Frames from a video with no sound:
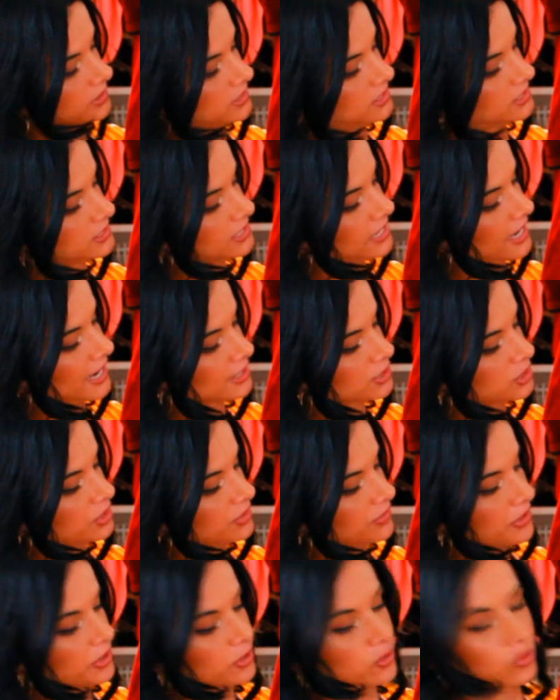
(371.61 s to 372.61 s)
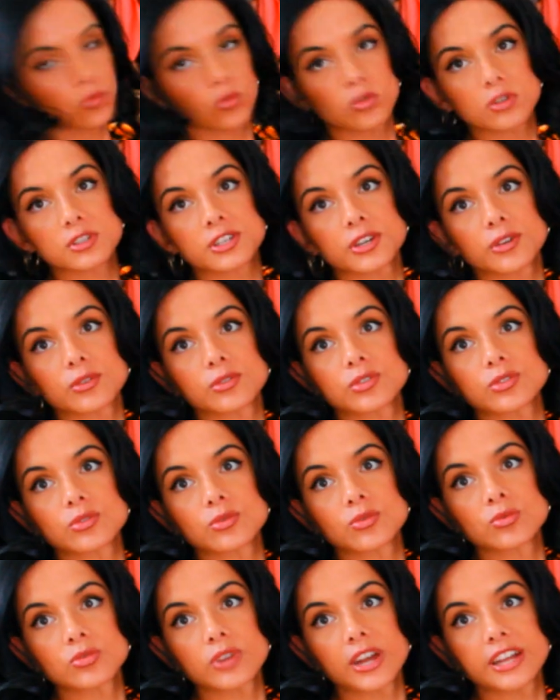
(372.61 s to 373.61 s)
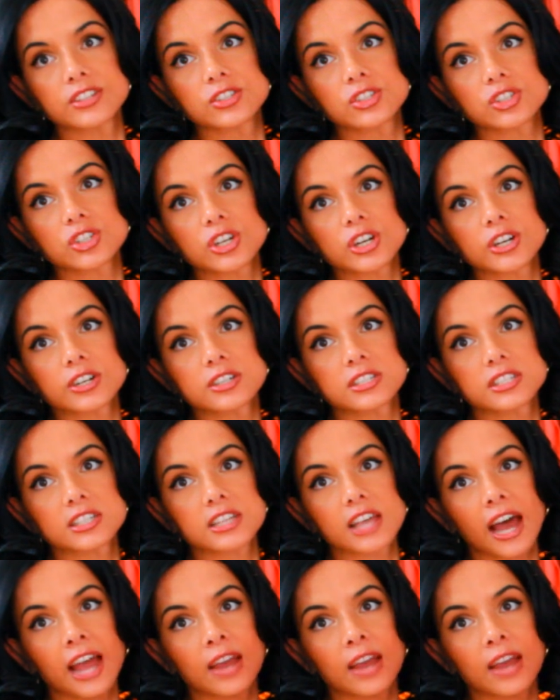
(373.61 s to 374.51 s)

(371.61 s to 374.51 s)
It's actually a very cool toned red skirt.